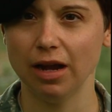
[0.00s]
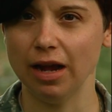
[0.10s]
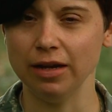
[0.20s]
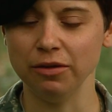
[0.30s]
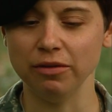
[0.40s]

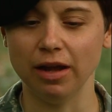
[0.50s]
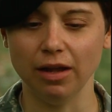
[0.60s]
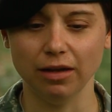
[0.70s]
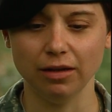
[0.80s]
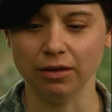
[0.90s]
I knew
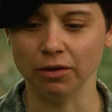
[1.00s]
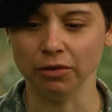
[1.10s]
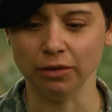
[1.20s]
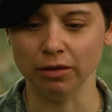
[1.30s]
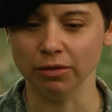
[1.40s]
that, you
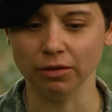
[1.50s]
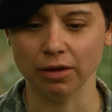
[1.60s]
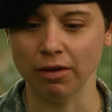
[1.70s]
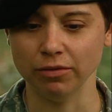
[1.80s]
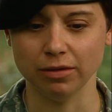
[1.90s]
know, either
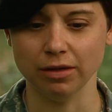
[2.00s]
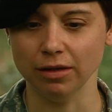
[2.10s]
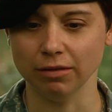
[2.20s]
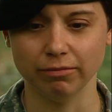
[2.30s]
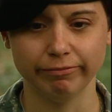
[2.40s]
I was going
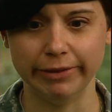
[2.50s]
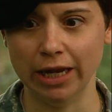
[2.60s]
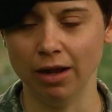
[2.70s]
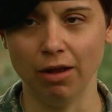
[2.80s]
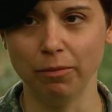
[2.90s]
to
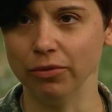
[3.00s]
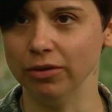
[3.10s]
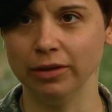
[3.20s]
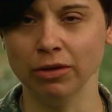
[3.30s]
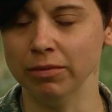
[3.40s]
get help or kill